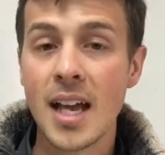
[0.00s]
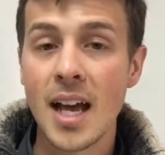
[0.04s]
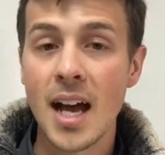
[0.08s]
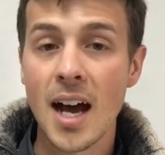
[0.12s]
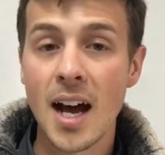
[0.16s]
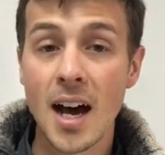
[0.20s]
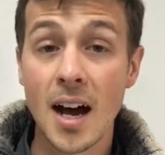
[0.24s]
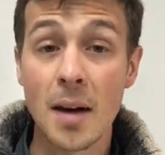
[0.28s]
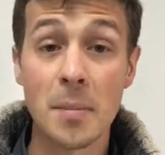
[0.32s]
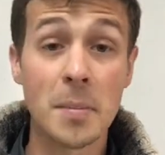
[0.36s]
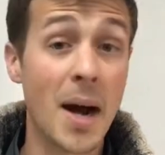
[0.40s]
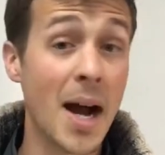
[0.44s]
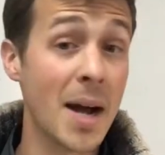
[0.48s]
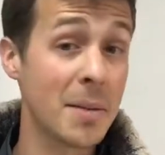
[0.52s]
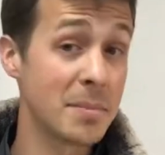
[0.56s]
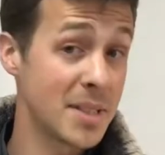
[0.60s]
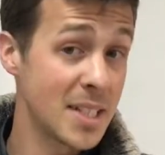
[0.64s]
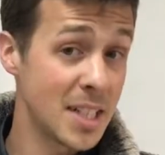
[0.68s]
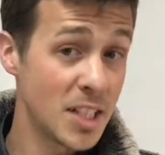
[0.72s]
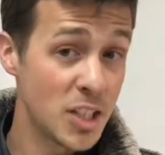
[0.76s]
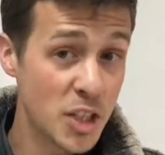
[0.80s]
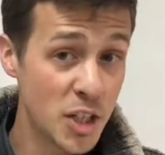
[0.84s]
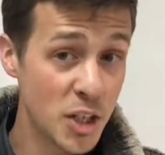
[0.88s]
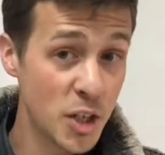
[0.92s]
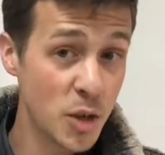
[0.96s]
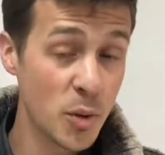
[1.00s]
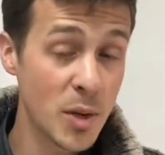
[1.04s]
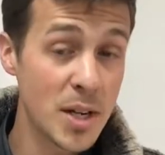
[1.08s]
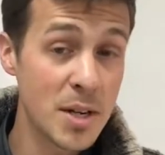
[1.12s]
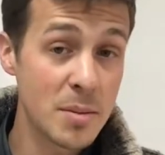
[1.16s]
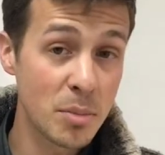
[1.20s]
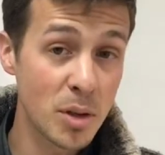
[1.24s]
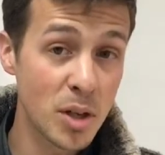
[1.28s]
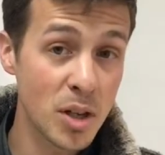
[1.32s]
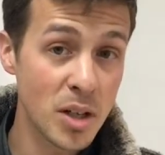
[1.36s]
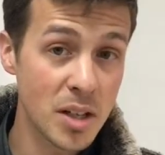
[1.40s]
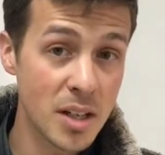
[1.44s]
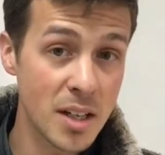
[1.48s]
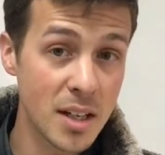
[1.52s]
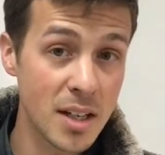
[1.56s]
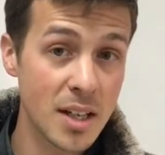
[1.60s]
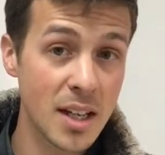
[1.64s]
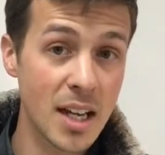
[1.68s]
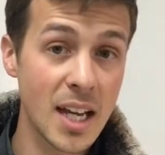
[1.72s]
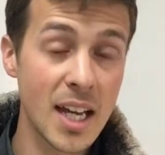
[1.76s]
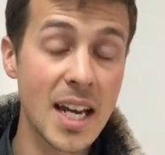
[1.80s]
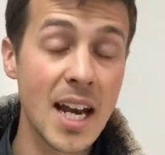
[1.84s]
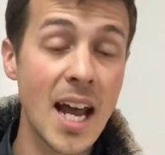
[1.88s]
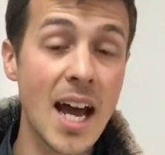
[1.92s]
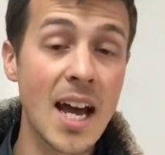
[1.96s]
I'm teaching Green Book,
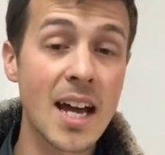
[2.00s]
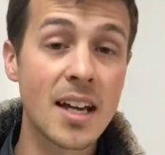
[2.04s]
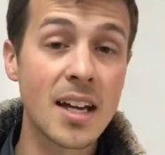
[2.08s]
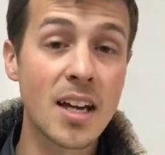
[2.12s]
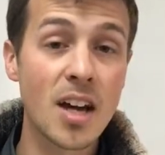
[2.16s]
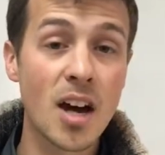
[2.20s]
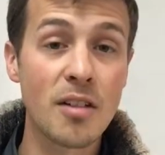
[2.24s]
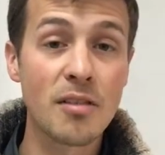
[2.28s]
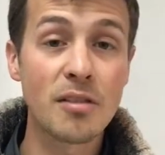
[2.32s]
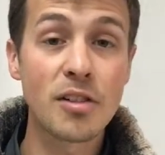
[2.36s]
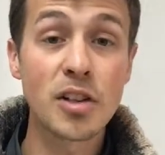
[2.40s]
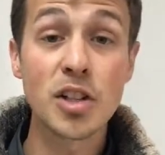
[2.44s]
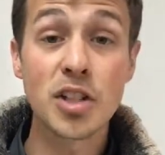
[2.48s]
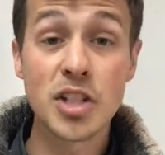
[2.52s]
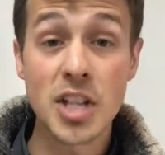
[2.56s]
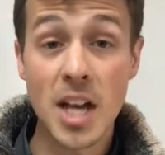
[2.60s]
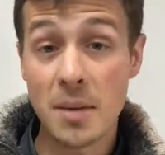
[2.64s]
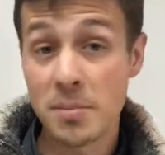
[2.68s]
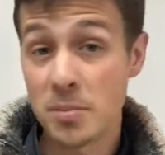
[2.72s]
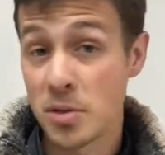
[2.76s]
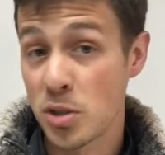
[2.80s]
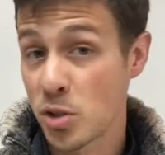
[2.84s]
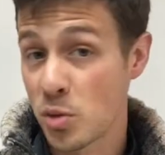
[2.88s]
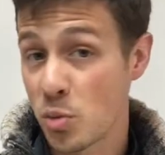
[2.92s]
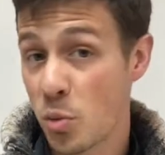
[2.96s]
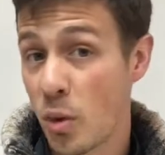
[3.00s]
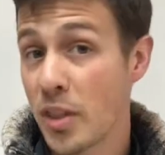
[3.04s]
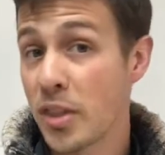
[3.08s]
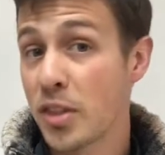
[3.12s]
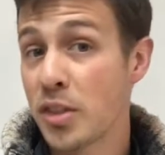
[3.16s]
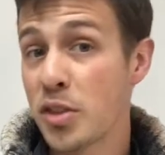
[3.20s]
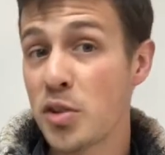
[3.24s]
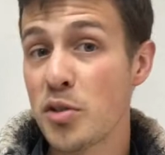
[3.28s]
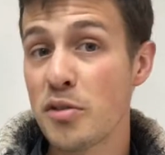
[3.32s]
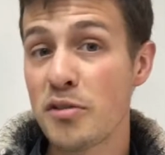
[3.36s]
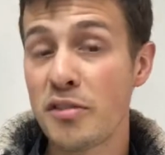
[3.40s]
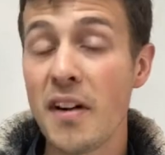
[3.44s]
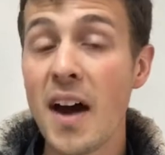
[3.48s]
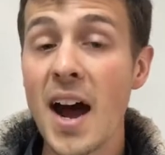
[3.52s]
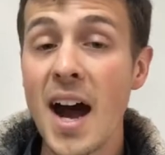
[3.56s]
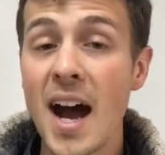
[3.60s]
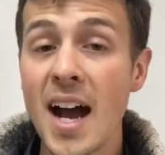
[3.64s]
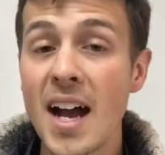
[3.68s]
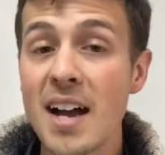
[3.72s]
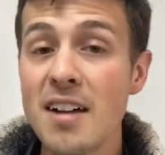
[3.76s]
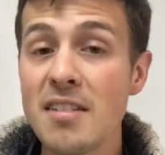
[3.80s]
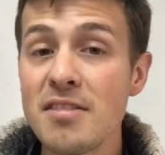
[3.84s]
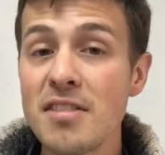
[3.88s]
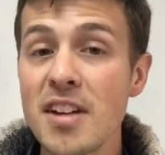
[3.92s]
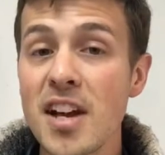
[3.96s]
and I cover chapters 1 through
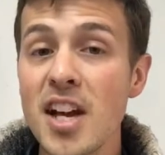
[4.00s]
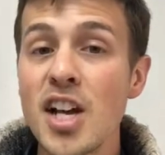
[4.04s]
5.